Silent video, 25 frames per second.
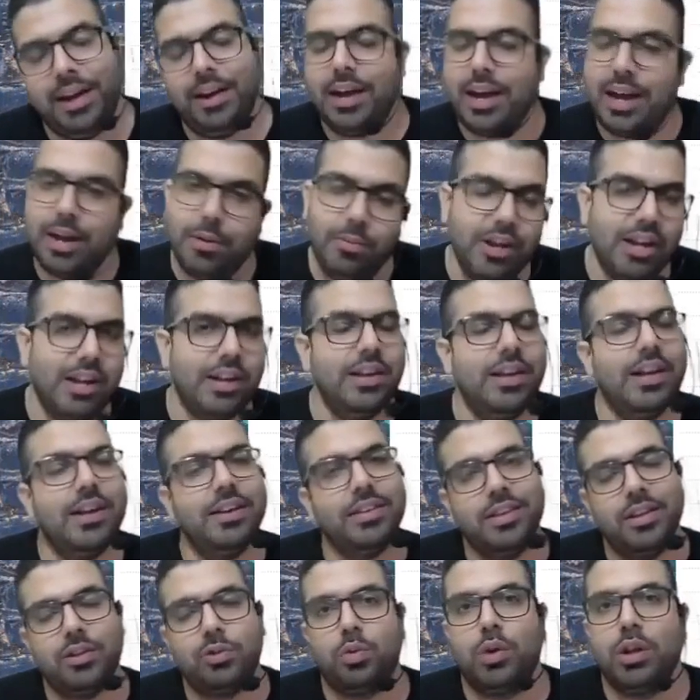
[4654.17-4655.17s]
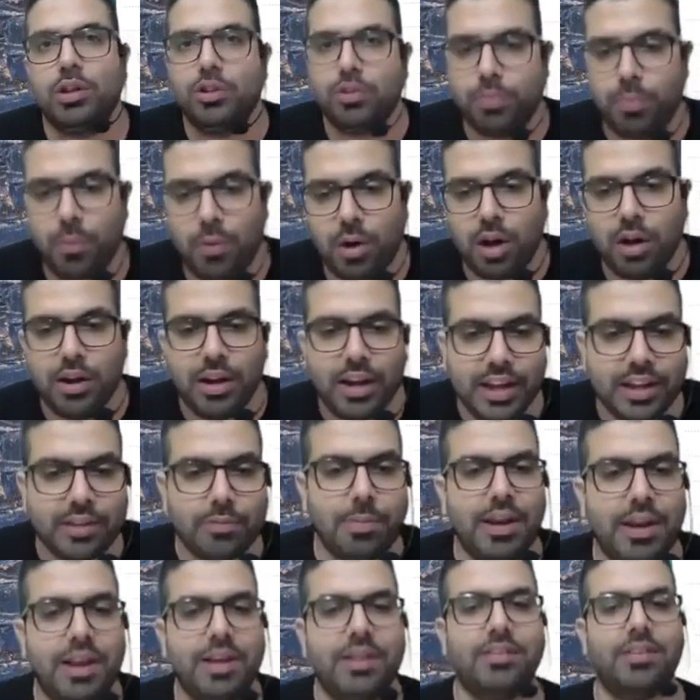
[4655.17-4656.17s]
Are we clear? This one small
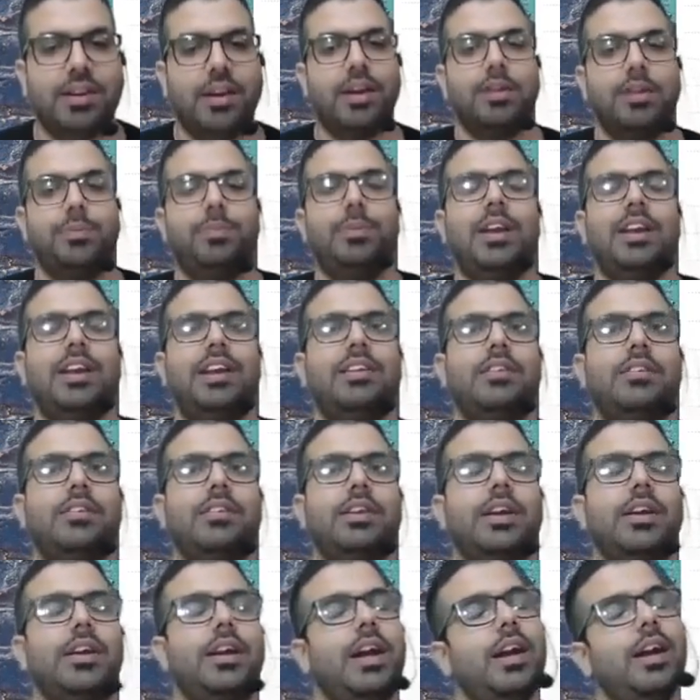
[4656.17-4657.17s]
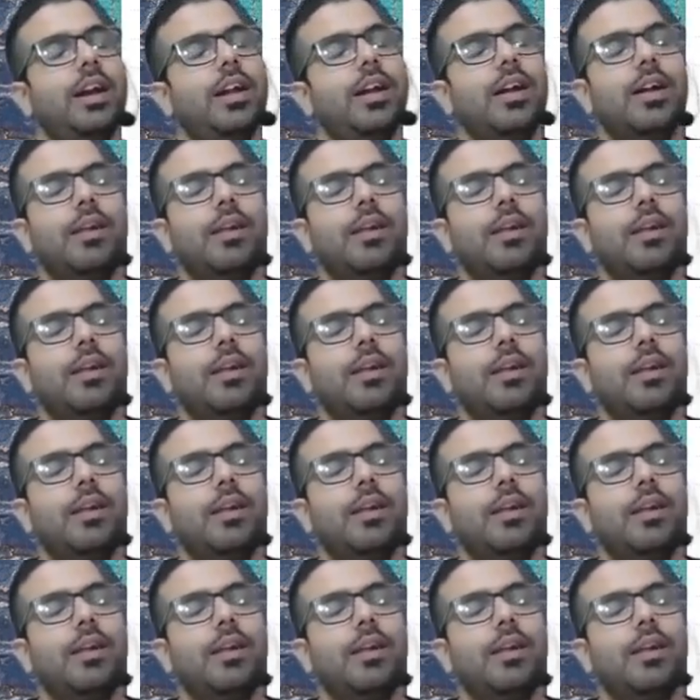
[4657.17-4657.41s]
explanation has been inserted.